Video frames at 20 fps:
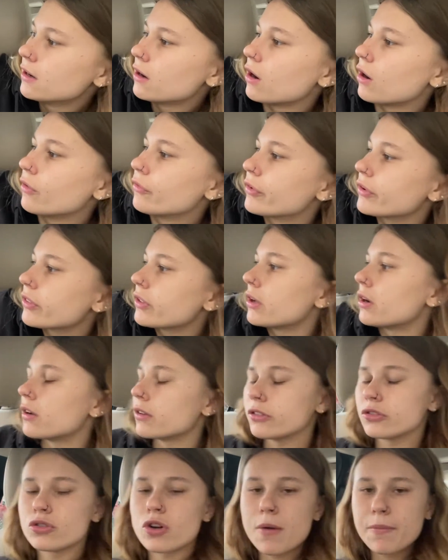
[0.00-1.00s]
over the
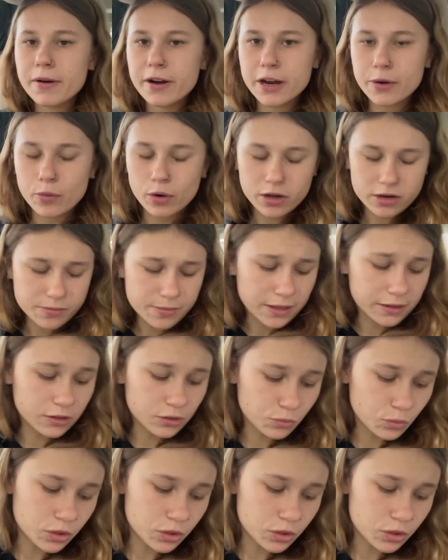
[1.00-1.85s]
strawberry watermelon